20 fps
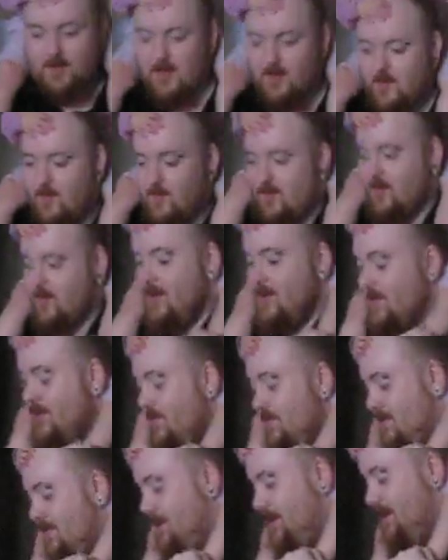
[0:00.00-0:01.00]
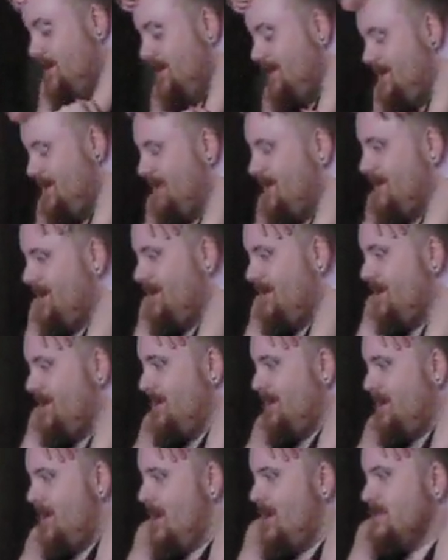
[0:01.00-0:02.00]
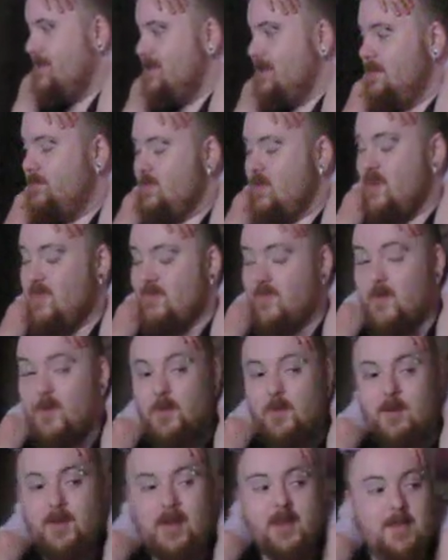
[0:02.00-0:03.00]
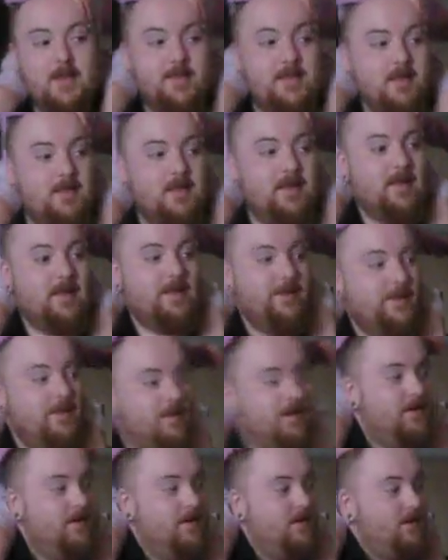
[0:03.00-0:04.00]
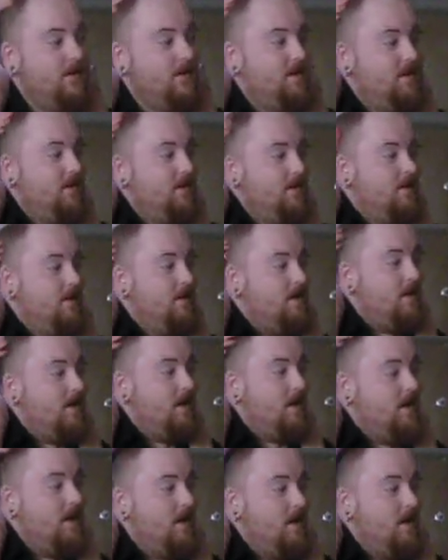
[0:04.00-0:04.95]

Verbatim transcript: I want a camera. It's up there for a reason. I want it bear.